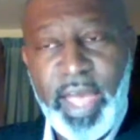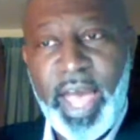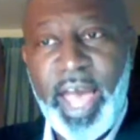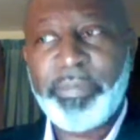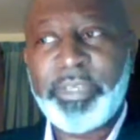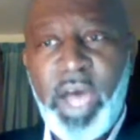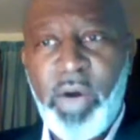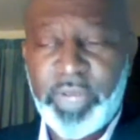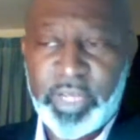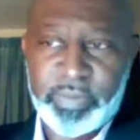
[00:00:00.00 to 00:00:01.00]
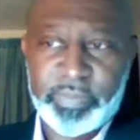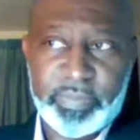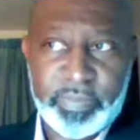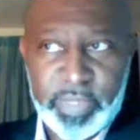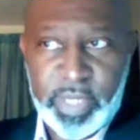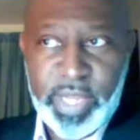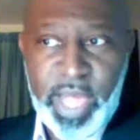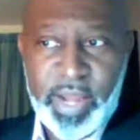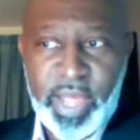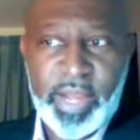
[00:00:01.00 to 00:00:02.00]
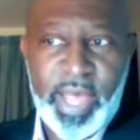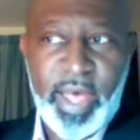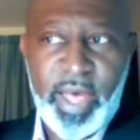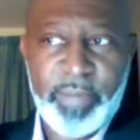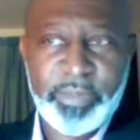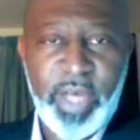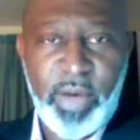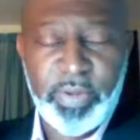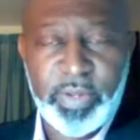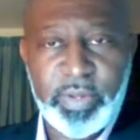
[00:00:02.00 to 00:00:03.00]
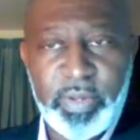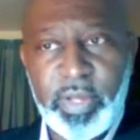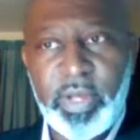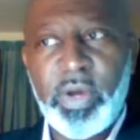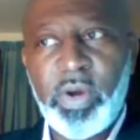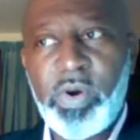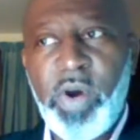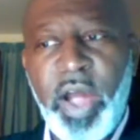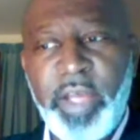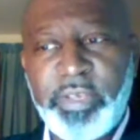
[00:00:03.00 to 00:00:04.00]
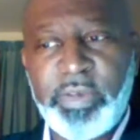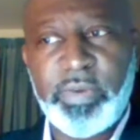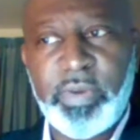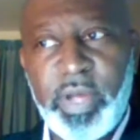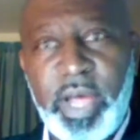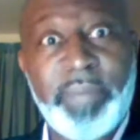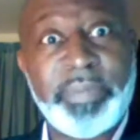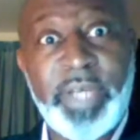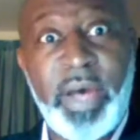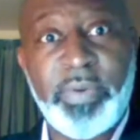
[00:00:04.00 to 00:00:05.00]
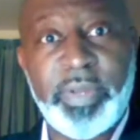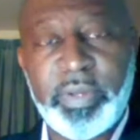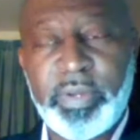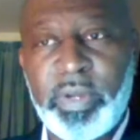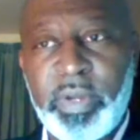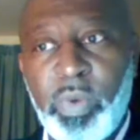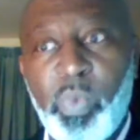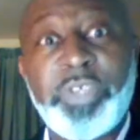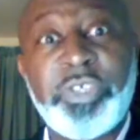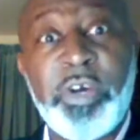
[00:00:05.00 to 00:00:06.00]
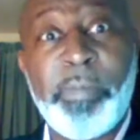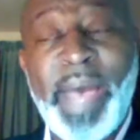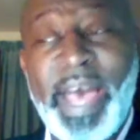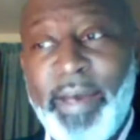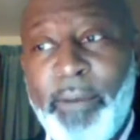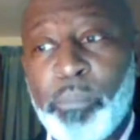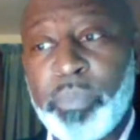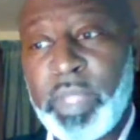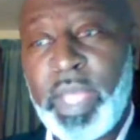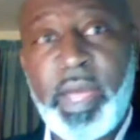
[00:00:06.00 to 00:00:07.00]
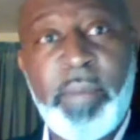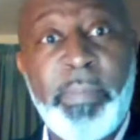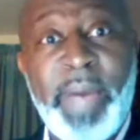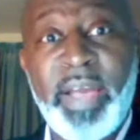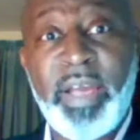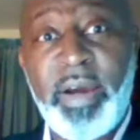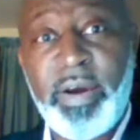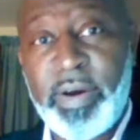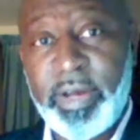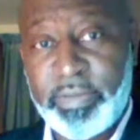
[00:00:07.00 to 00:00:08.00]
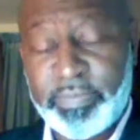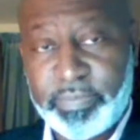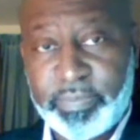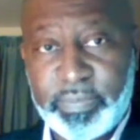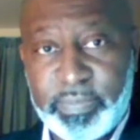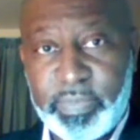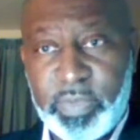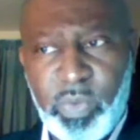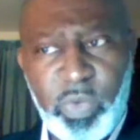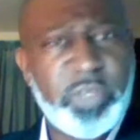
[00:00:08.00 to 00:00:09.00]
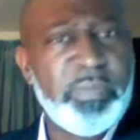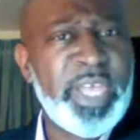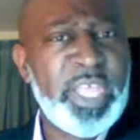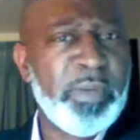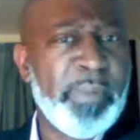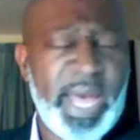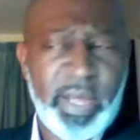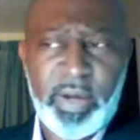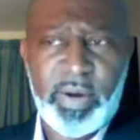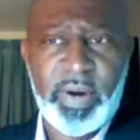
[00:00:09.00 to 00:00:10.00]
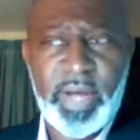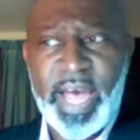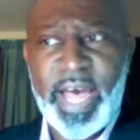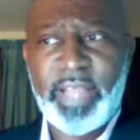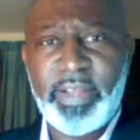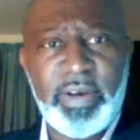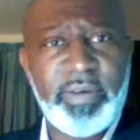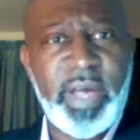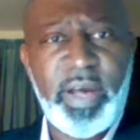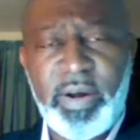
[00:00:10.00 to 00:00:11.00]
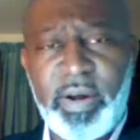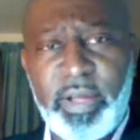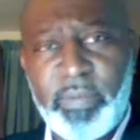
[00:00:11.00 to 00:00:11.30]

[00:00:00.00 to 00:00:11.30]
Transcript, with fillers: I'm Tony. Not not not I'm Tony. Who are you? I'm Tony. What you about? I'm about God. What you mean you about God? I love God.